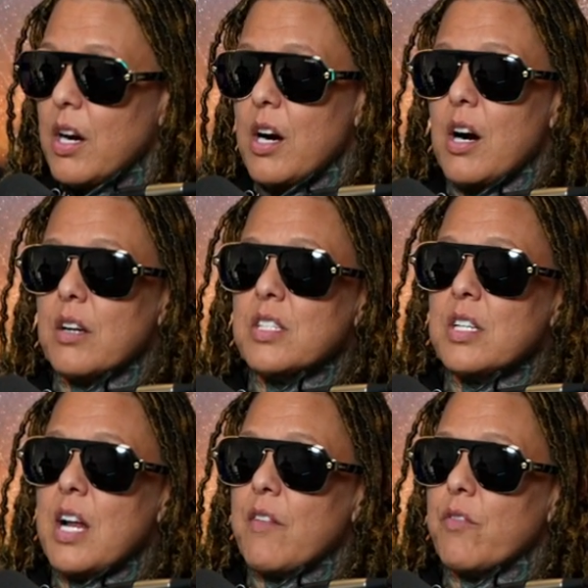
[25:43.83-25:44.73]
Uh, I
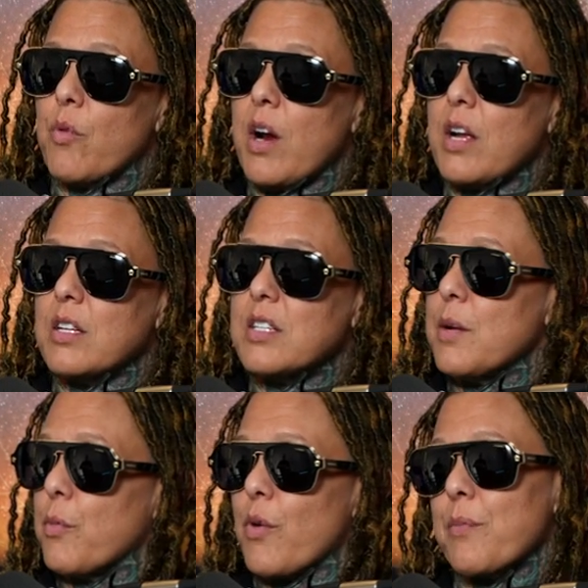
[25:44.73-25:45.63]
didn't have the right
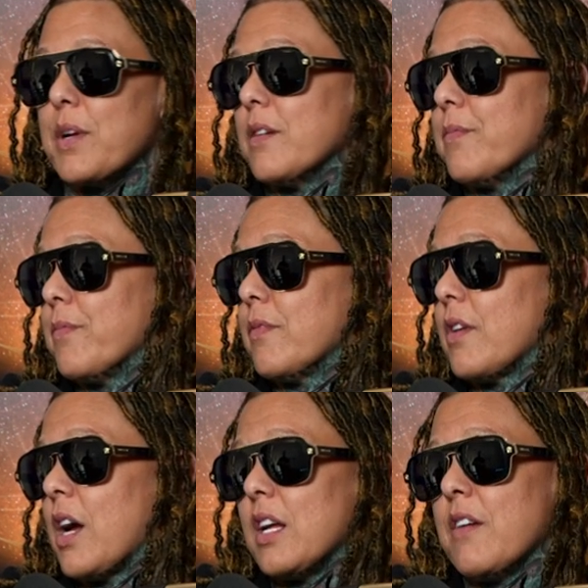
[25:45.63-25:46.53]
team around me.
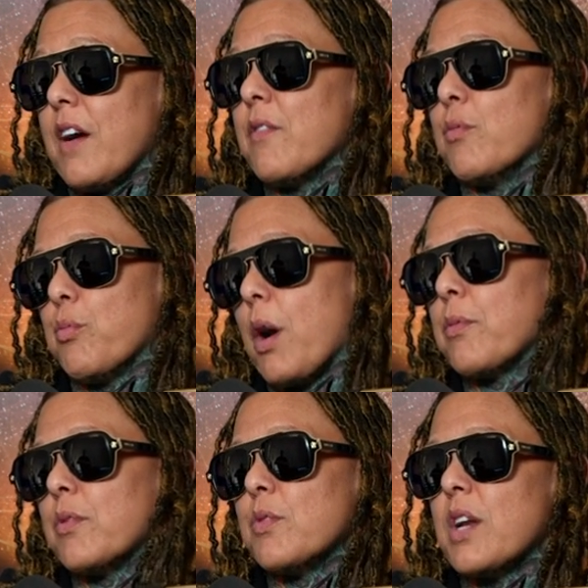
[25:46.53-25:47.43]
I, if I
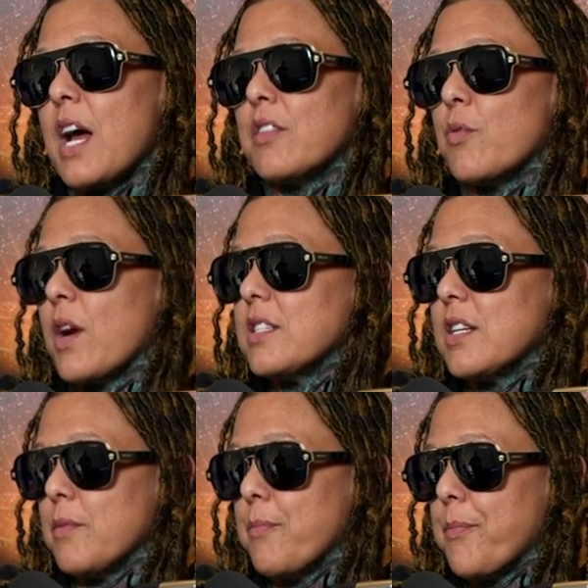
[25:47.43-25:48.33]
probably would have had the right
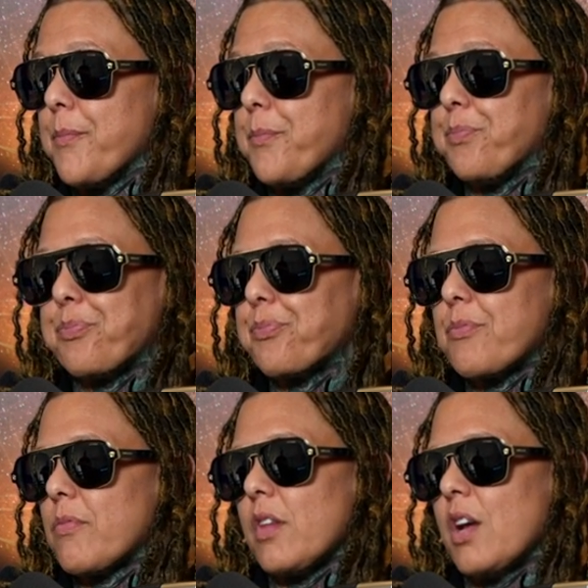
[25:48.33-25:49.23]
team,
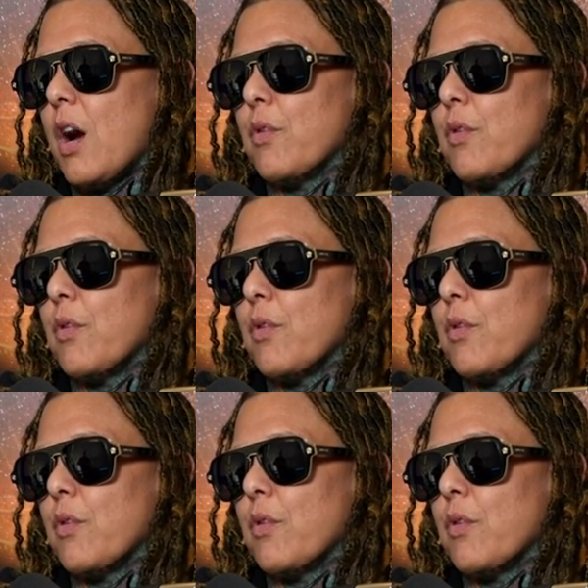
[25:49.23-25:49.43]
mm-hmm.